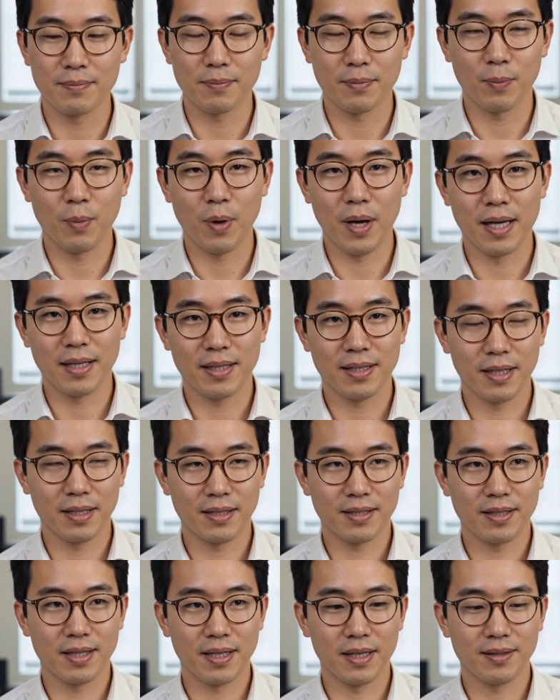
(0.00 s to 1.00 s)
Wine
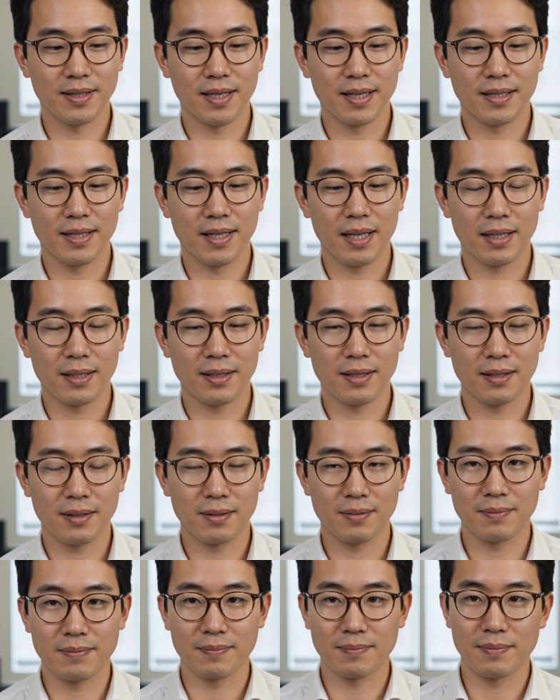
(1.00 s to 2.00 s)
does none of these things.
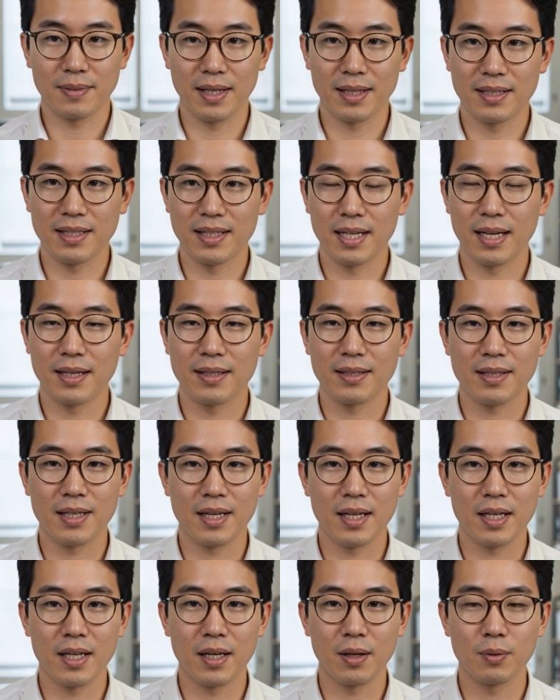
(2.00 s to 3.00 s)
Instead,
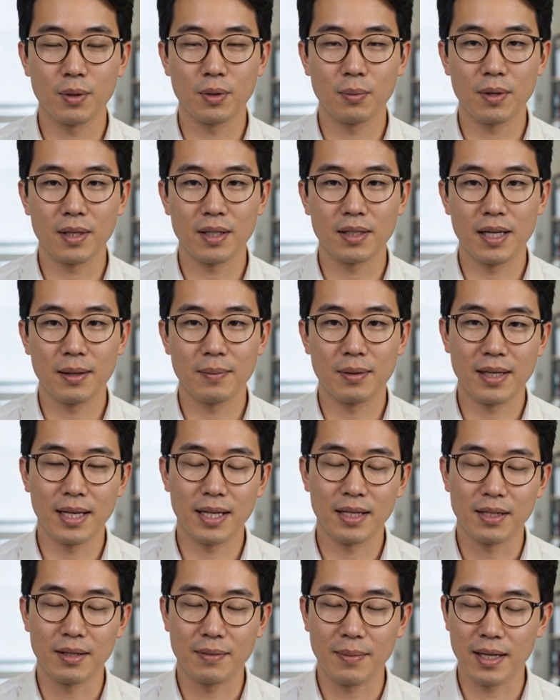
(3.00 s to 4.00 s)
when a Windows
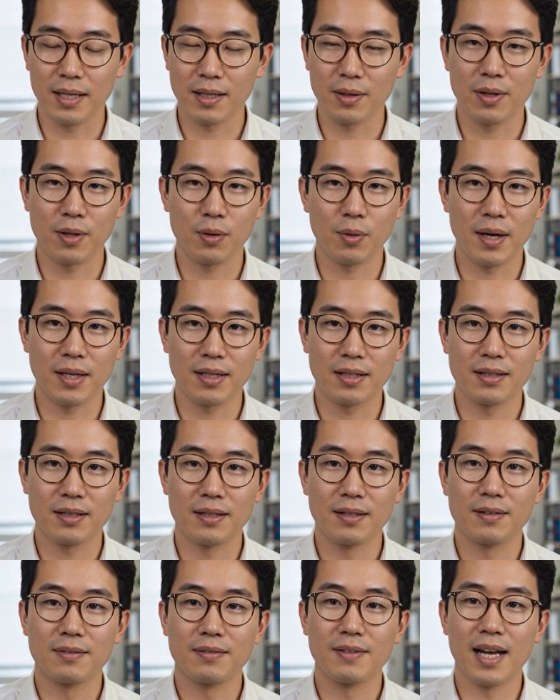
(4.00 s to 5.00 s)
application makes a request,
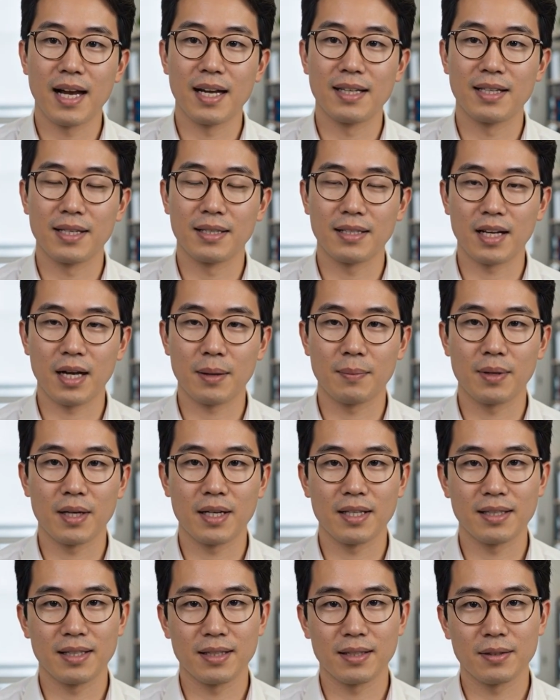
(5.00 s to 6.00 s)
asking the
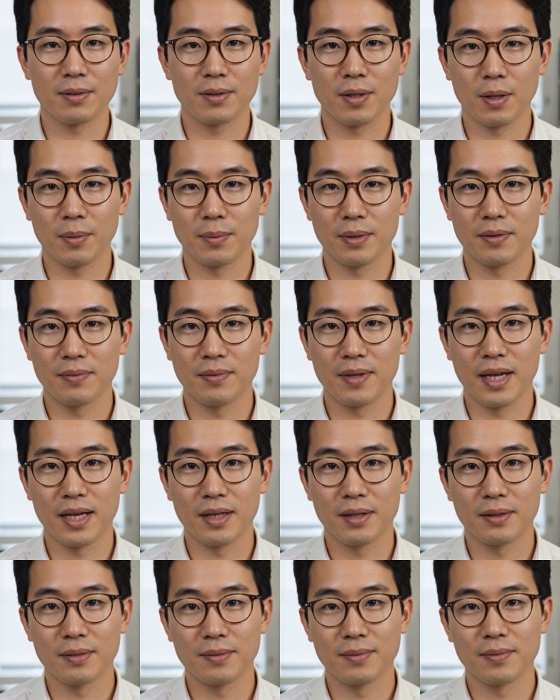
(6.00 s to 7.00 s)
operating system to open a
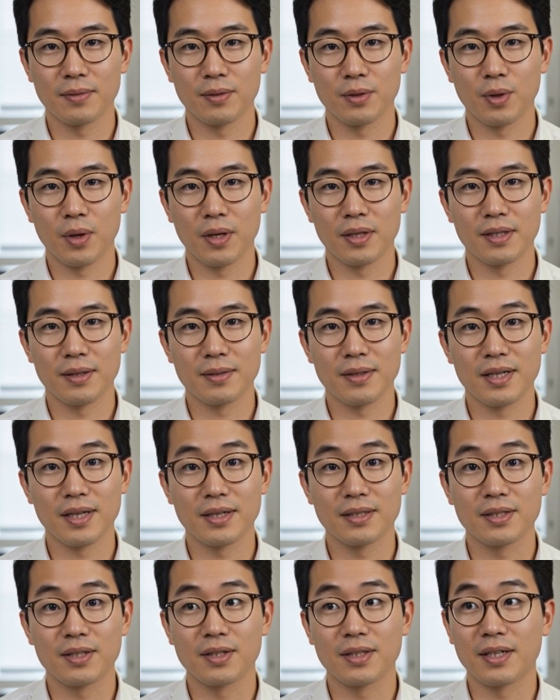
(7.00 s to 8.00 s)
file, draw something on
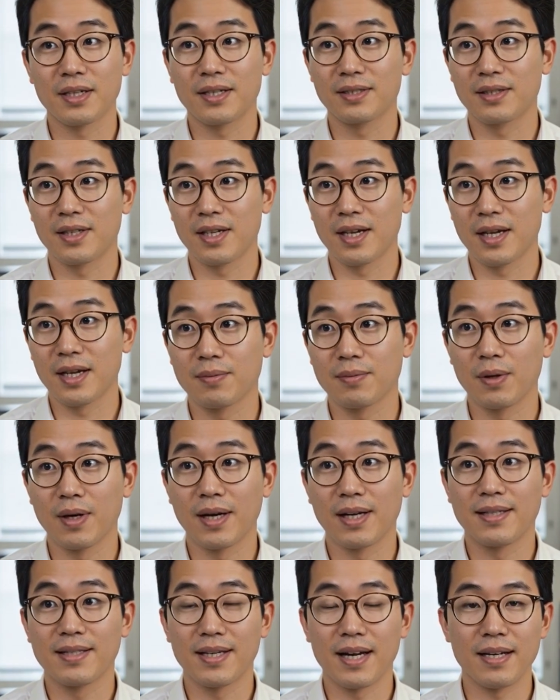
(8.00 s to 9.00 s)
the screen,
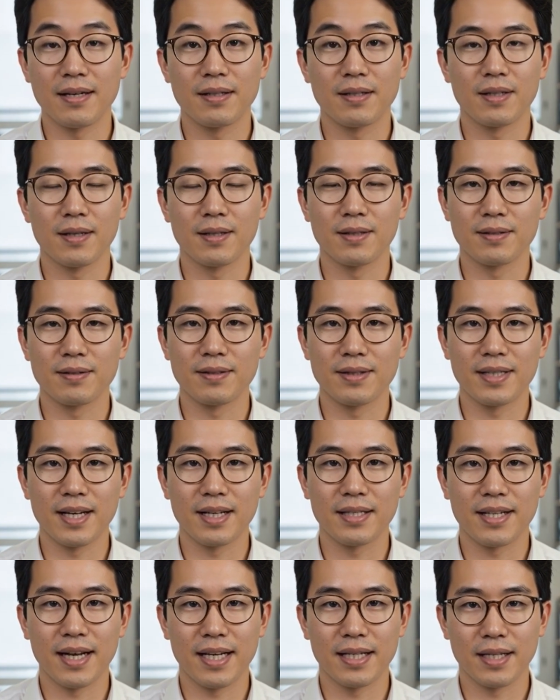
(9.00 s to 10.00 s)
play a sound,
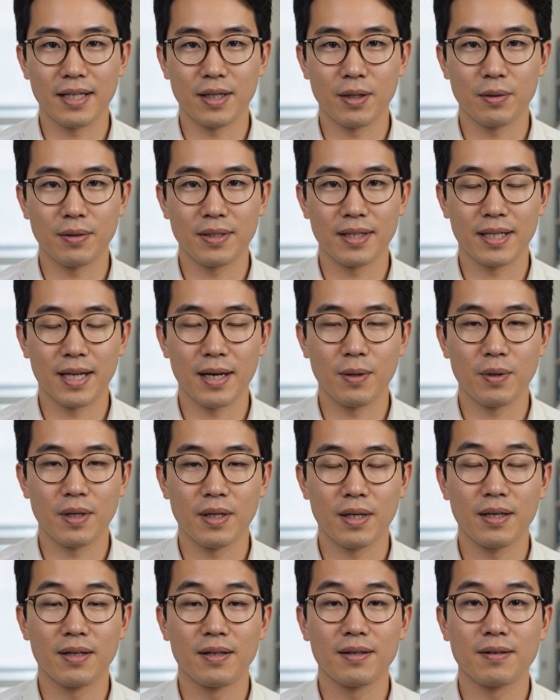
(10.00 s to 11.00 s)
send data over the
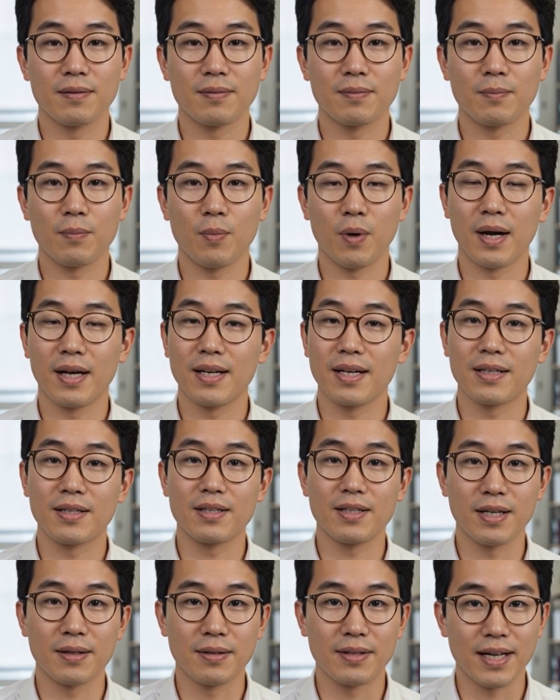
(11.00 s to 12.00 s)
network, Wine
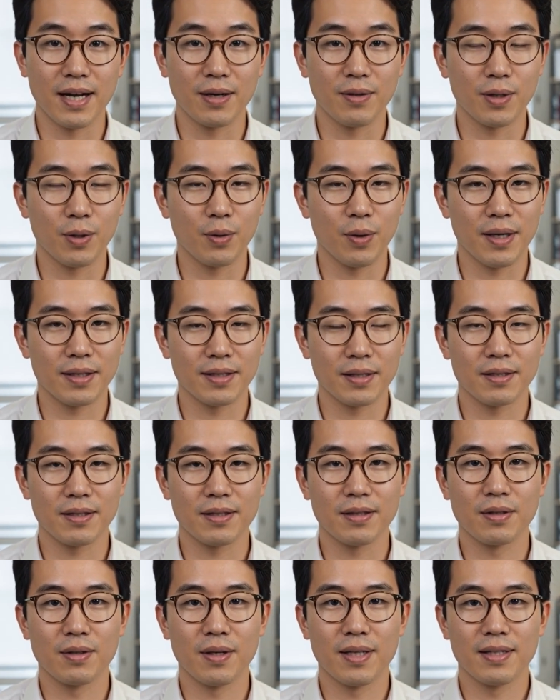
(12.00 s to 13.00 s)
intercepts that request,
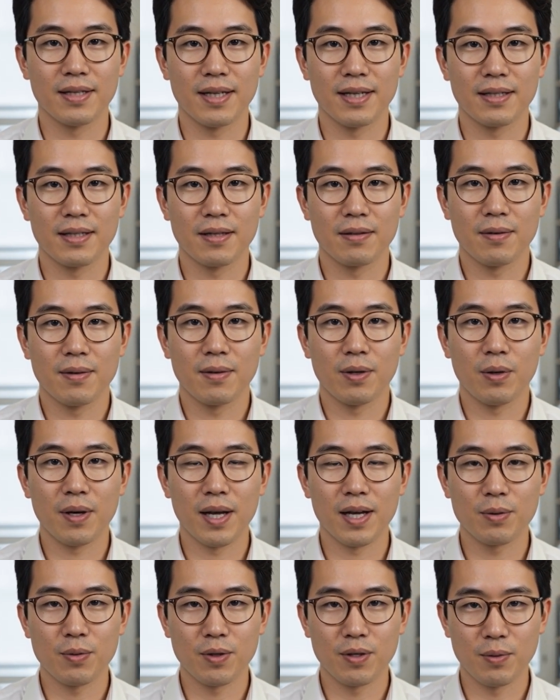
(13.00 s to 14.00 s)
translates it from the
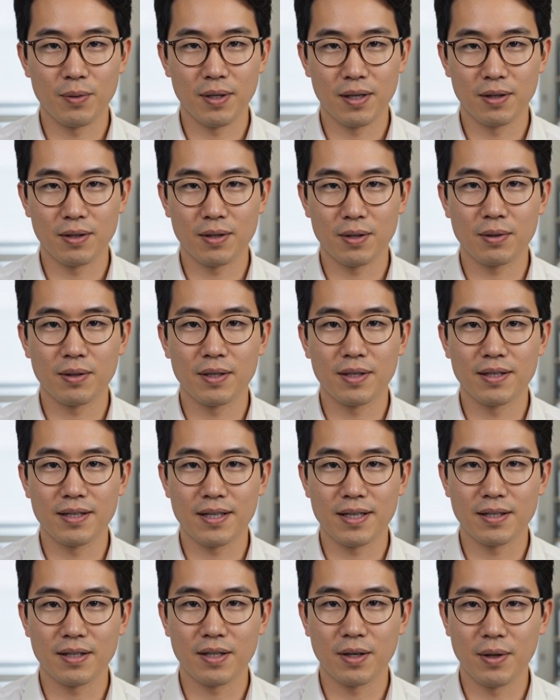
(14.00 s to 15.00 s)
language Windows uses
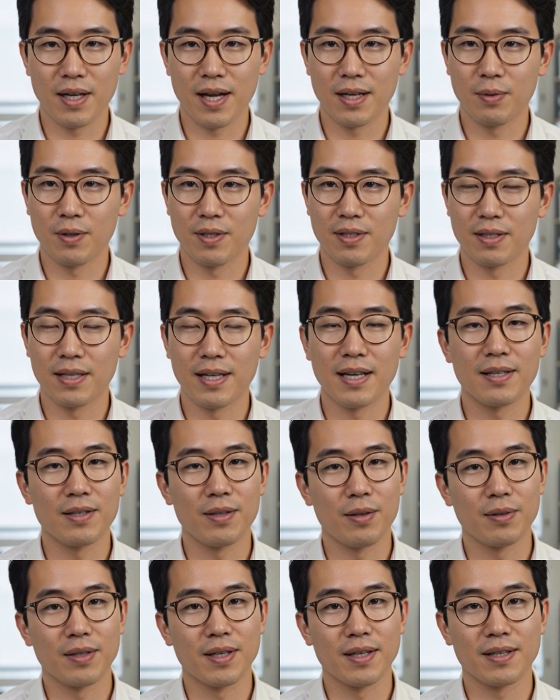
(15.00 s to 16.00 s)
into the language Linux
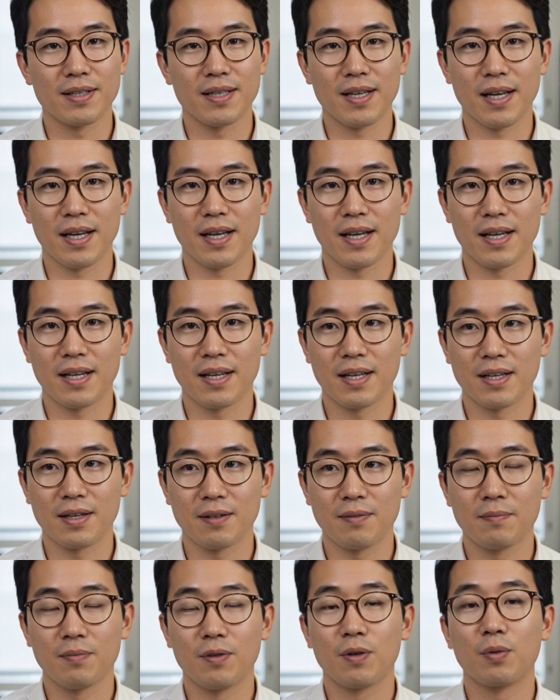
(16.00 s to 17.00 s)
uses,
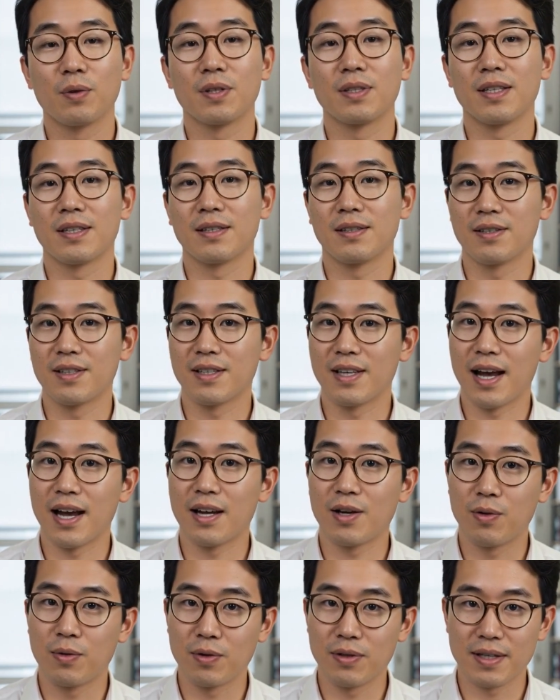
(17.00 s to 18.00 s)
and forwards it to the
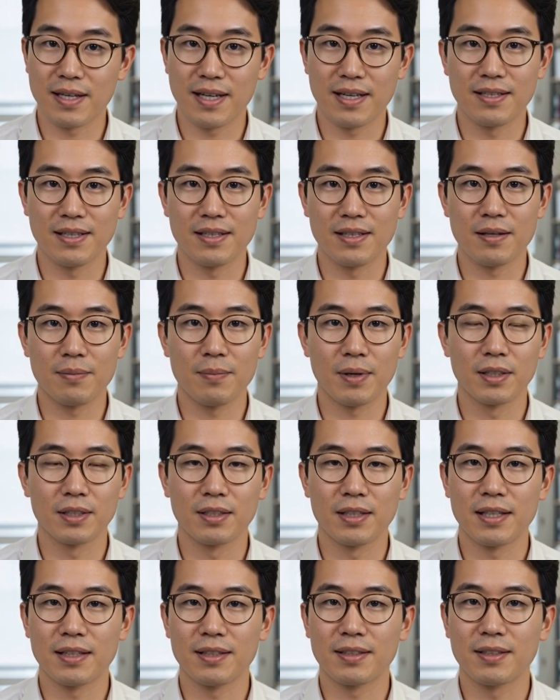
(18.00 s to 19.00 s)
actual Linux system
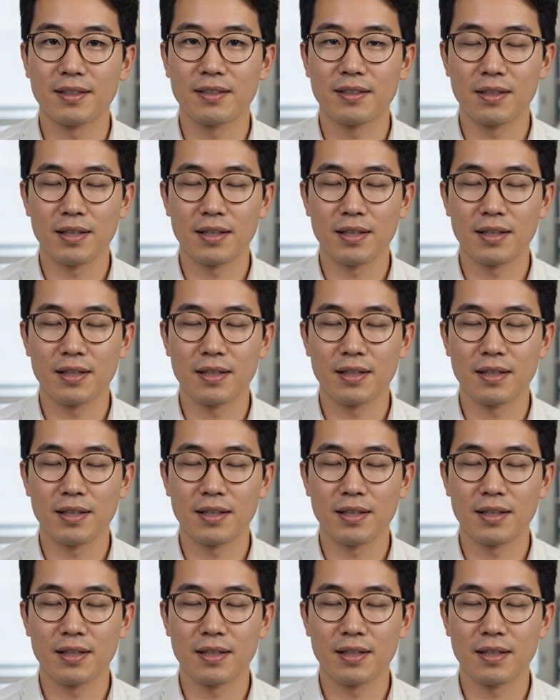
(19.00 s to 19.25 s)
underneath.